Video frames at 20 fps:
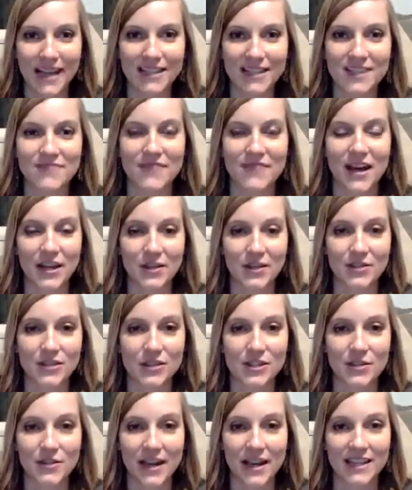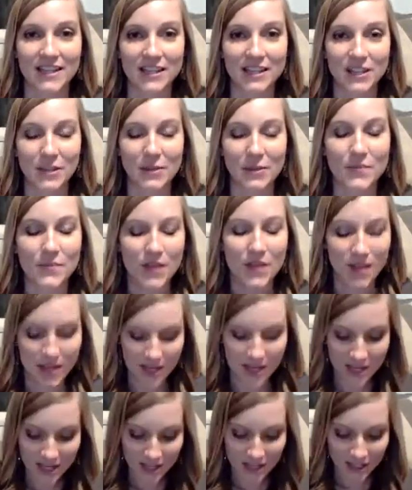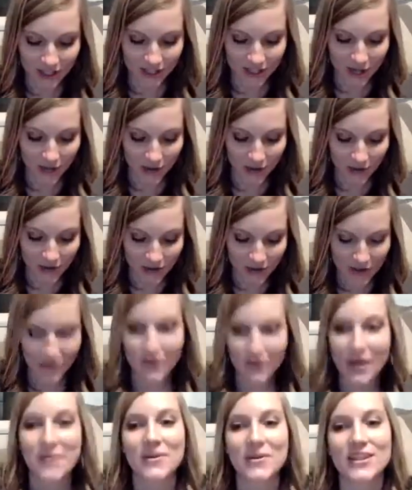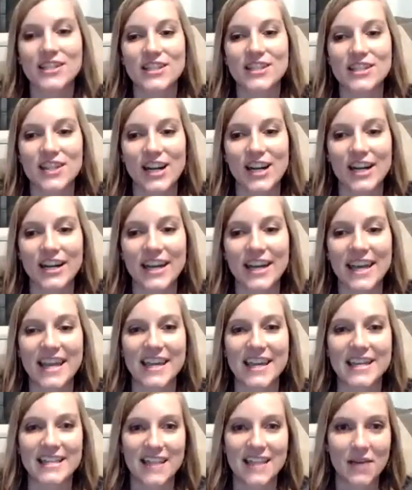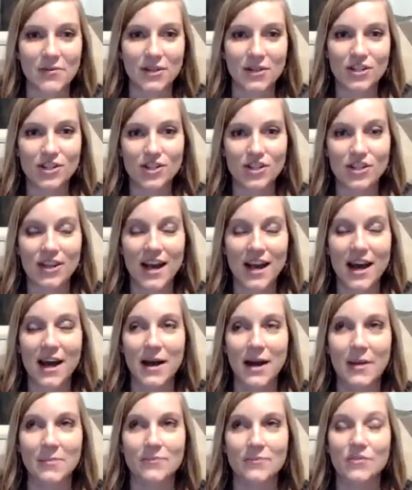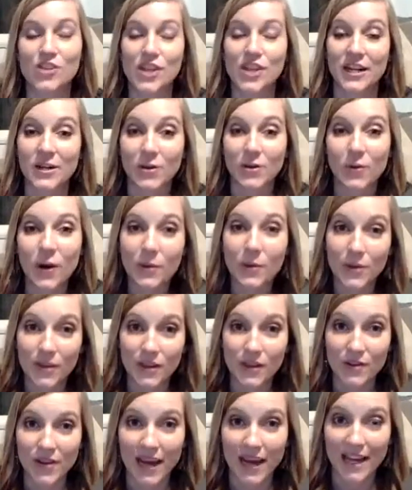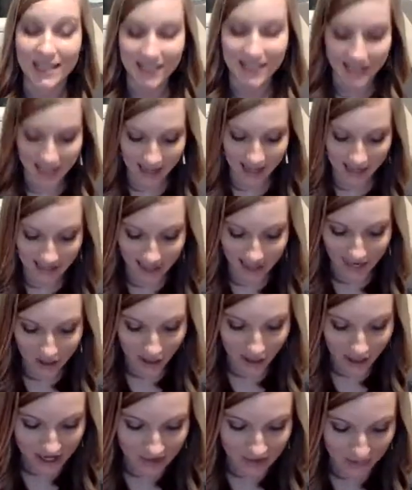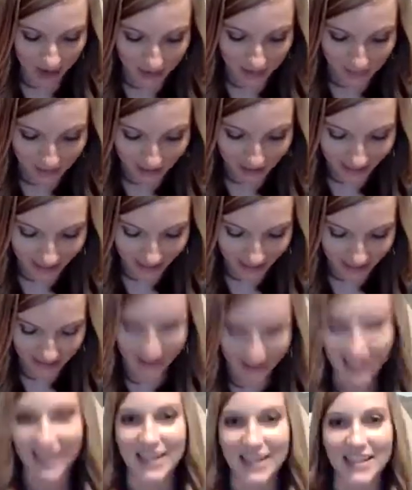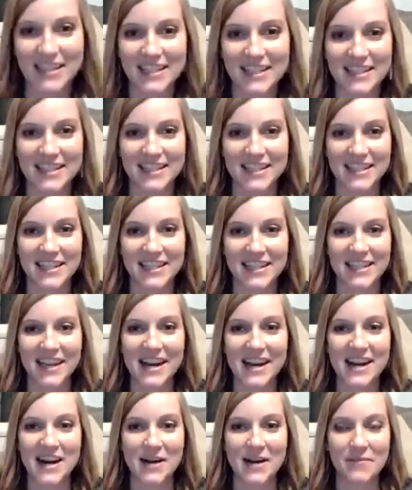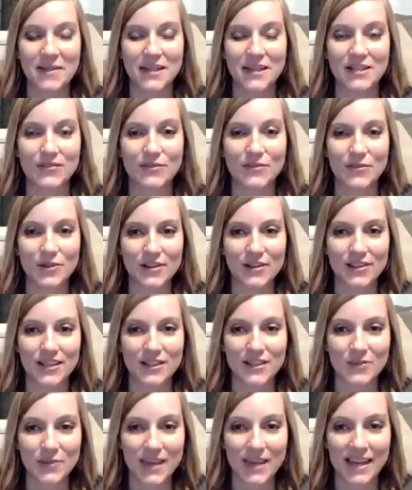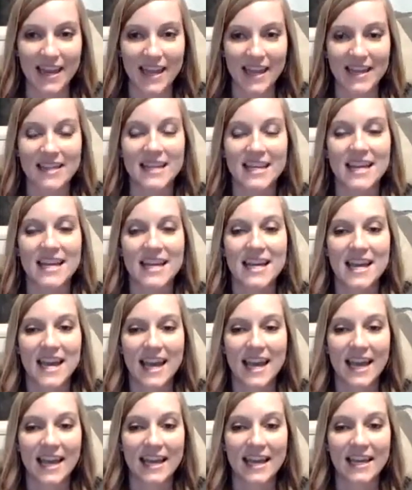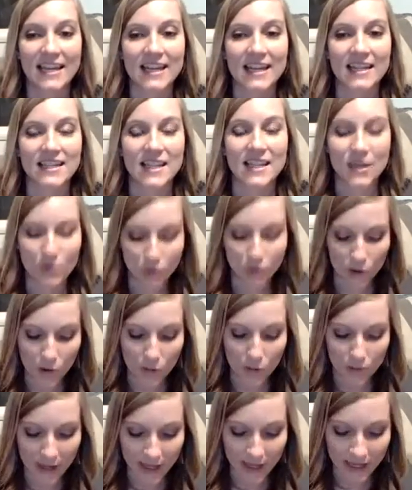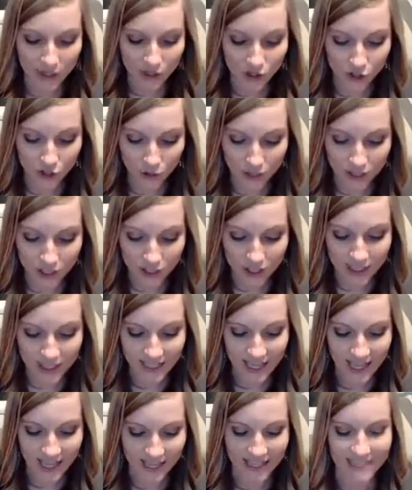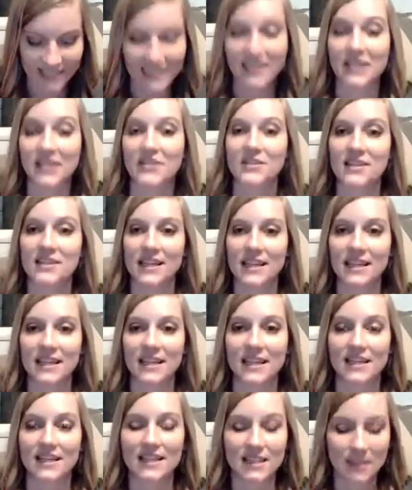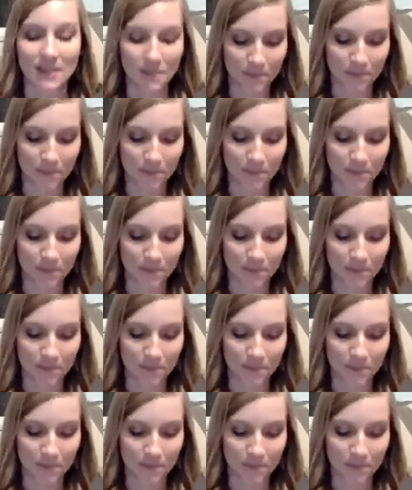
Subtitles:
some value to you guys too. So the way I want to start is I want to share a quote with you guys that is actually in my planner that I got this year. It's for this weekend. And it's a quote by George Sand, and it goes like this.